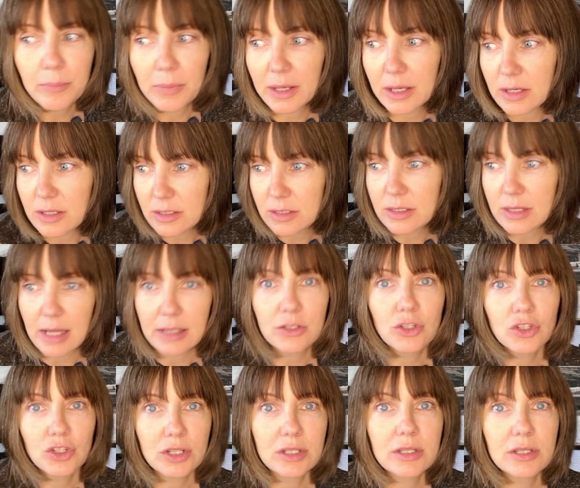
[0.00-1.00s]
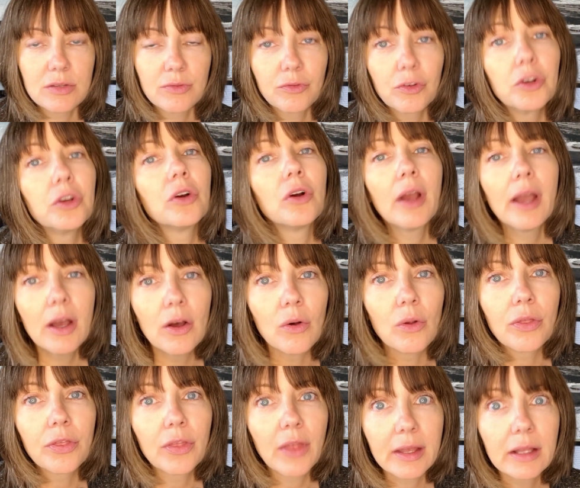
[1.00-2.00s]
Because that's just for your
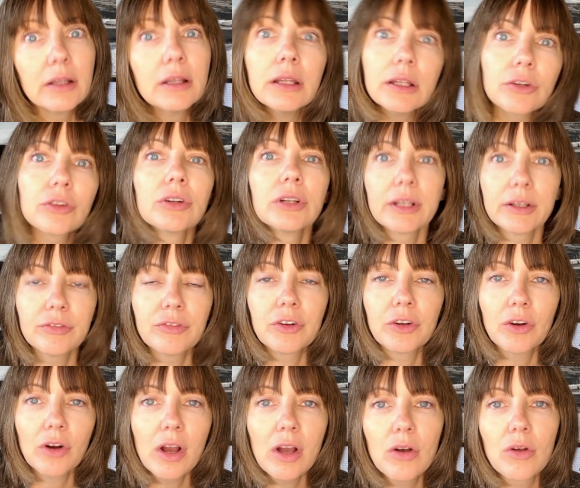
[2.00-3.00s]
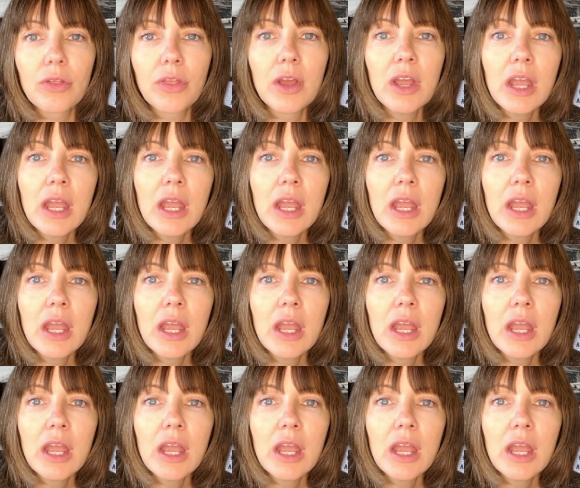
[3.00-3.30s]
health, like literally for your health.